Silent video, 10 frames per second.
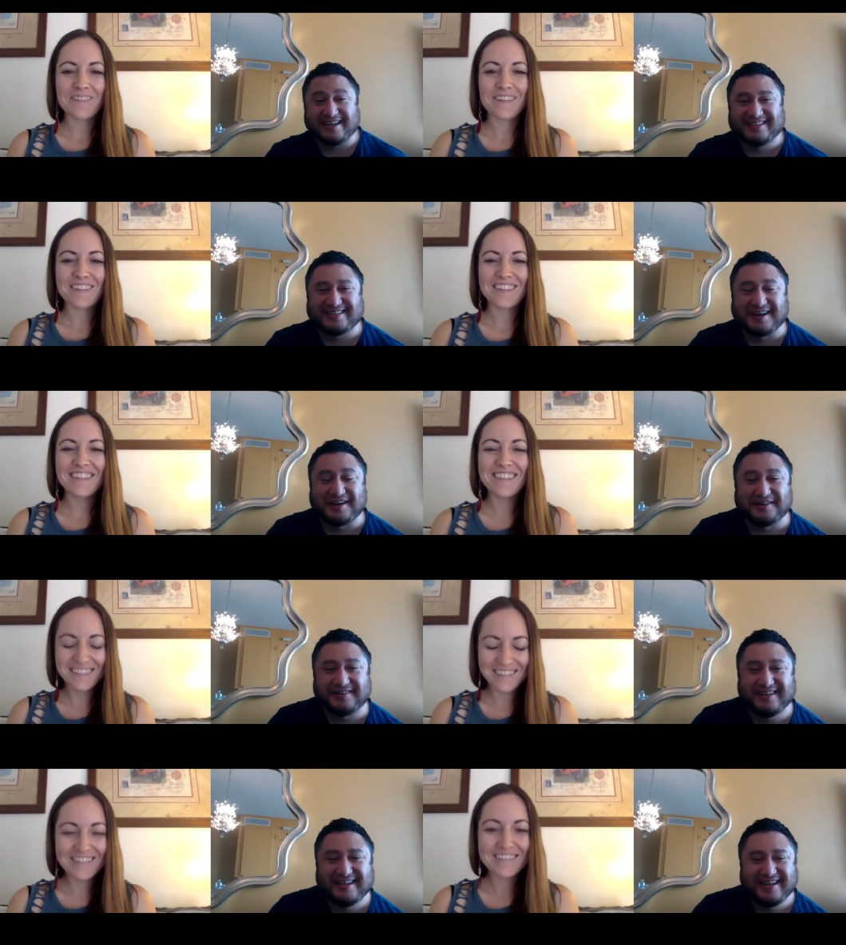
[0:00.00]
Speaker 1: So
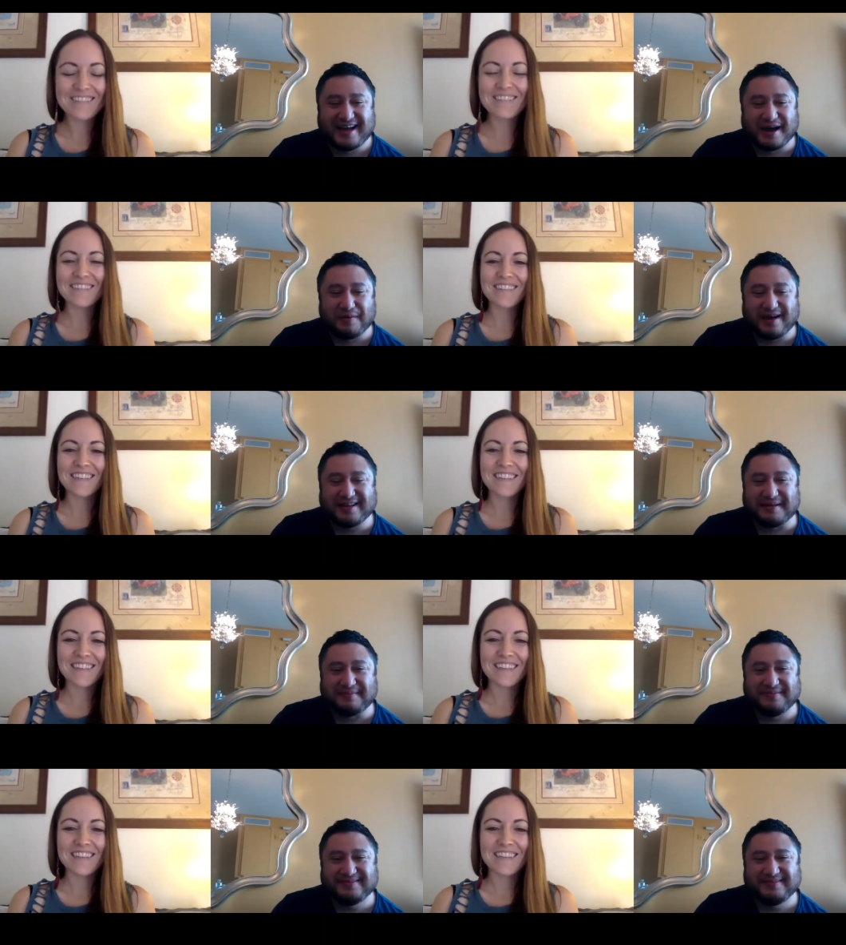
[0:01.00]
uh, welcome.